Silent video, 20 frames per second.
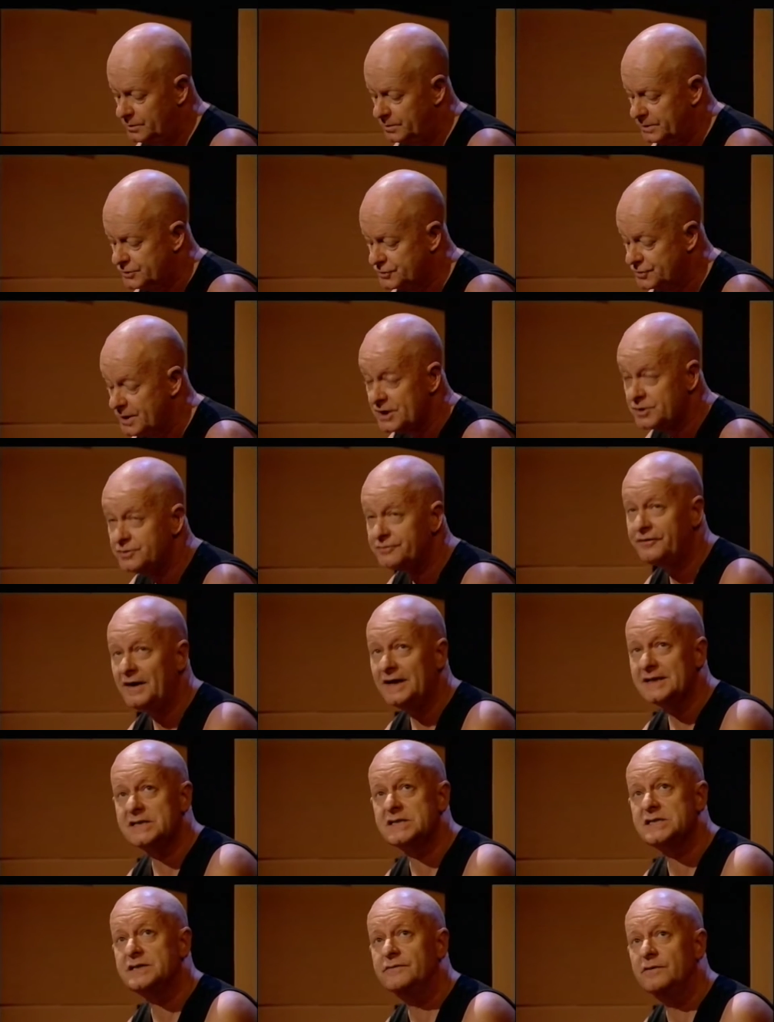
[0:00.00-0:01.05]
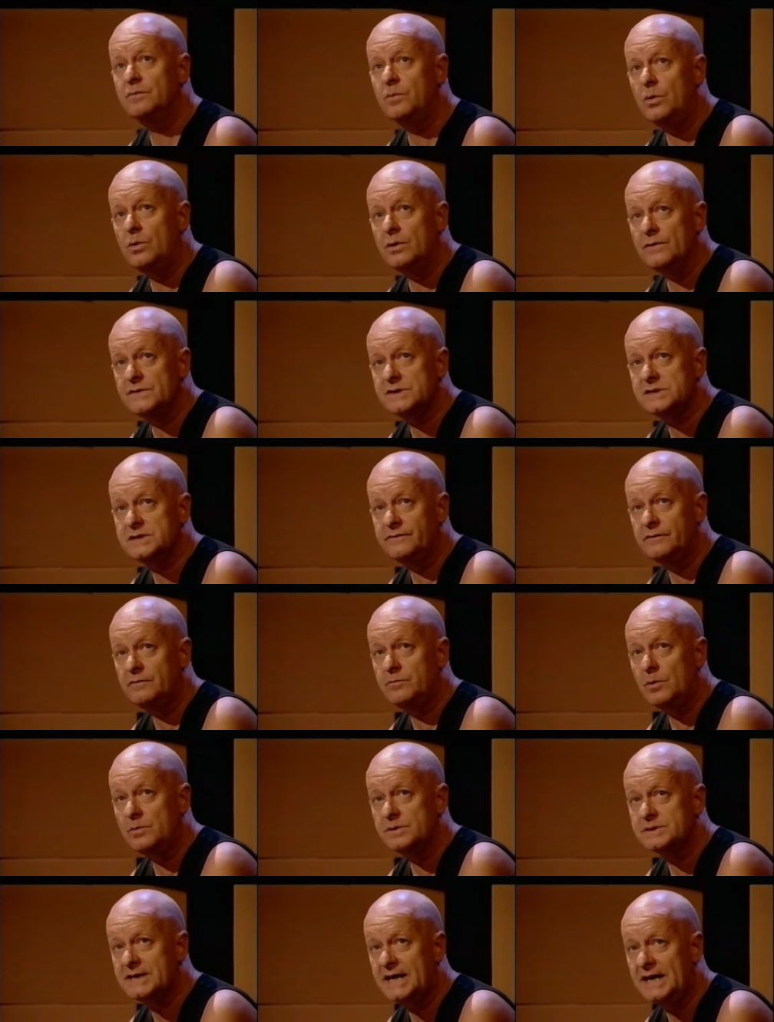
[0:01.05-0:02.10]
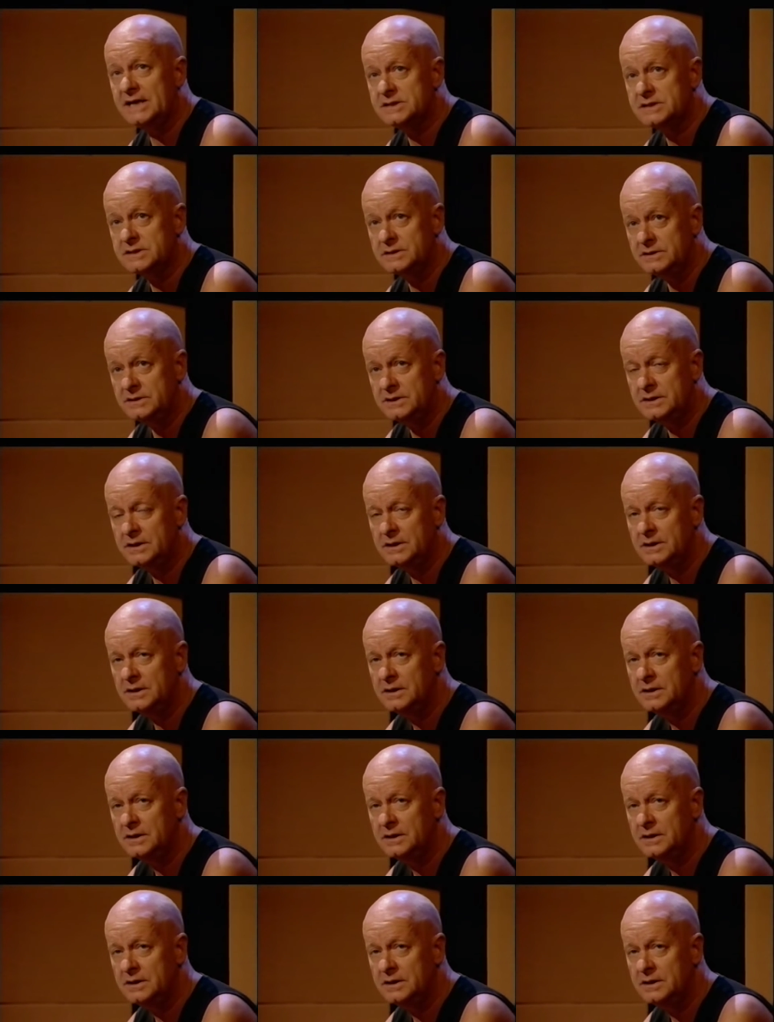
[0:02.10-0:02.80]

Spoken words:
who were trained to fight a civil war, and the civil war was cancelled.